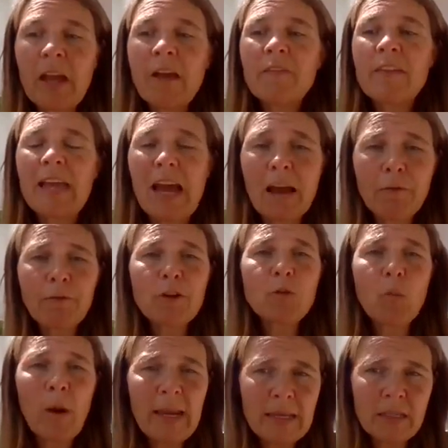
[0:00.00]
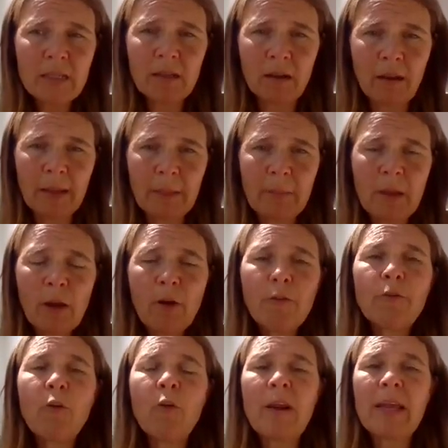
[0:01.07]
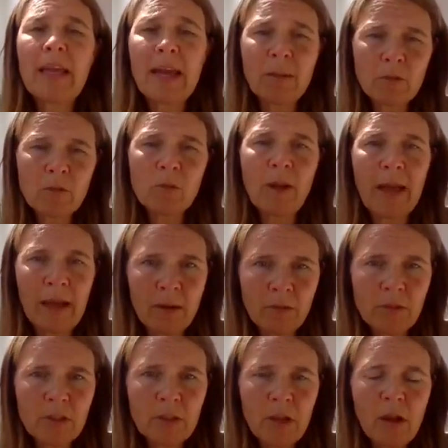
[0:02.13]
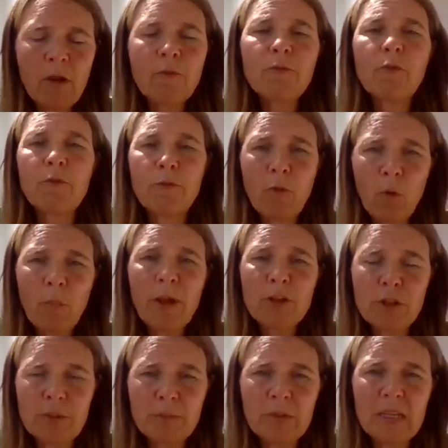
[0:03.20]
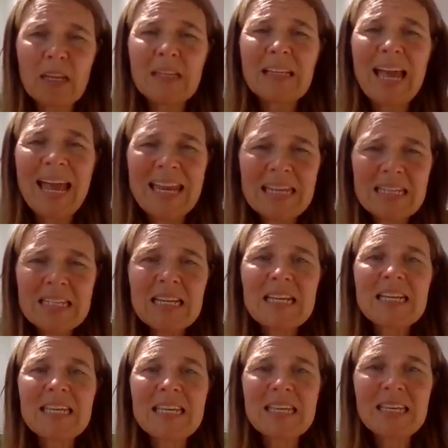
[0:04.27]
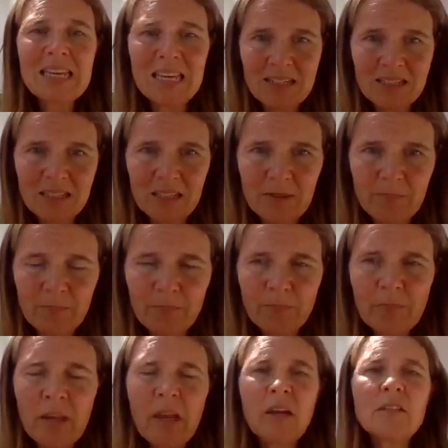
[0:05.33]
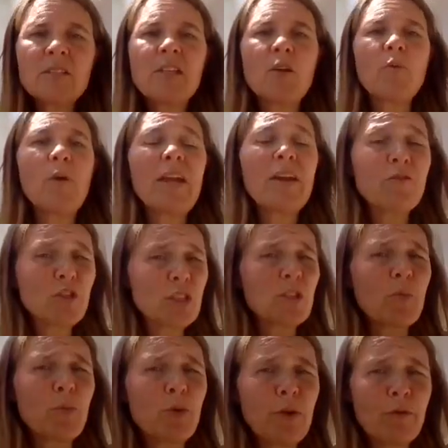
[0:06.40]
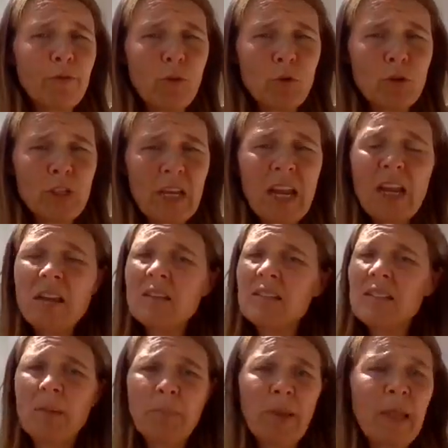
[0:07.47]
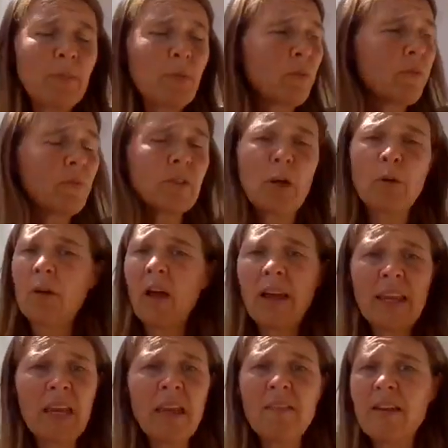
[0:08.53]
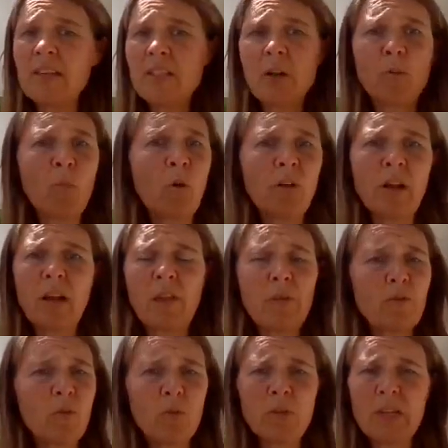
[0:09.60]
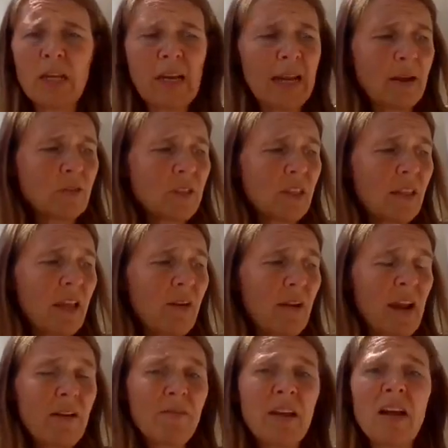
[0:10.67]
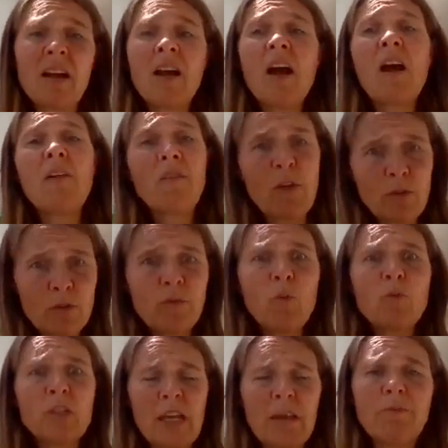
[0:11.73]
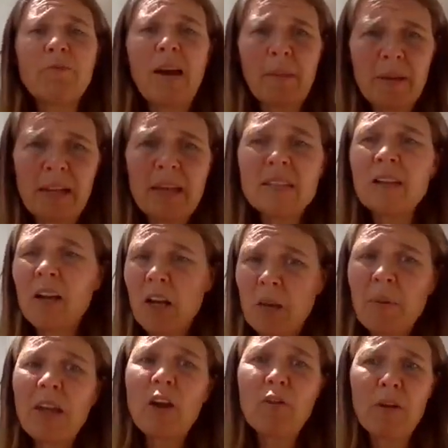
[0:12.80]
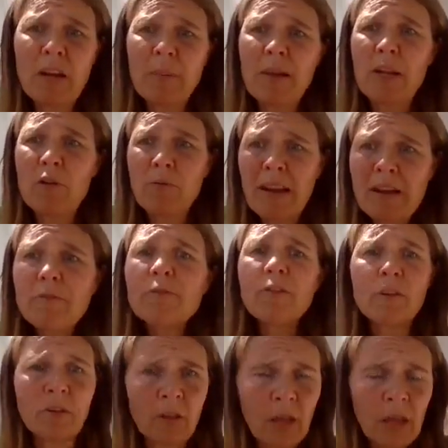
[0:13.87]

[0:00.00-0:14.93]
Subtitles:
The average wait time for a council house for 4 bedrooms is 8 years. So we have just approved 14. Some people don't like it. They don't want another 14 houses in their area. Those 14 families are going to be incredibly grateful.